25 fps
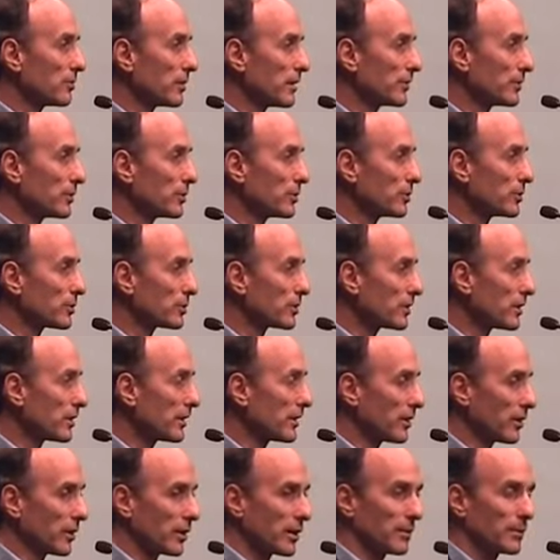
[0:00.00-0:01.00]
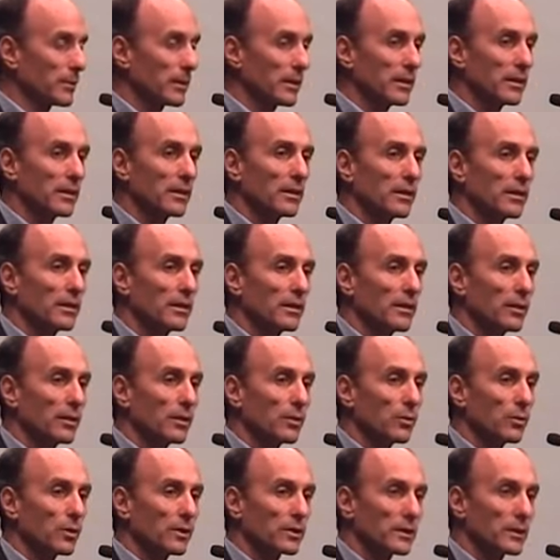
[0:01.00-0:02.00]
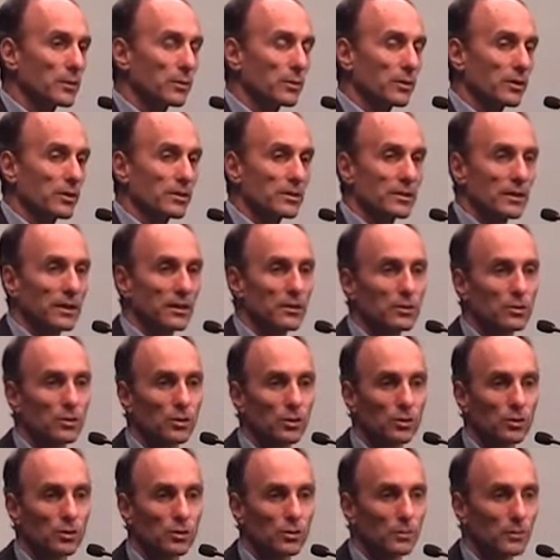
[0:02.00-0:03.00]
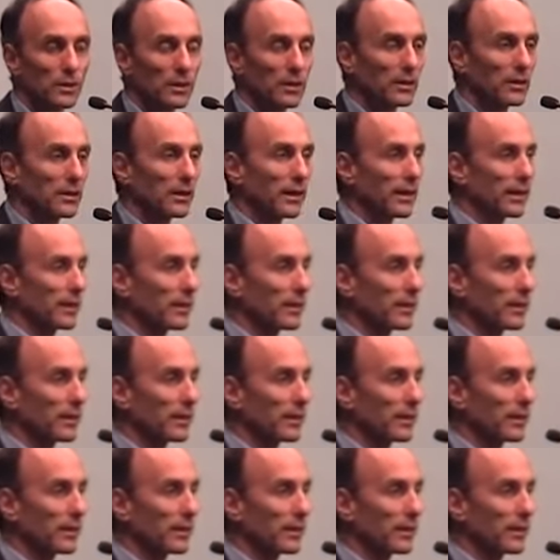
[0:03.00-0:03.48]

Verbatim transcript: revolutionary army working with us on social media.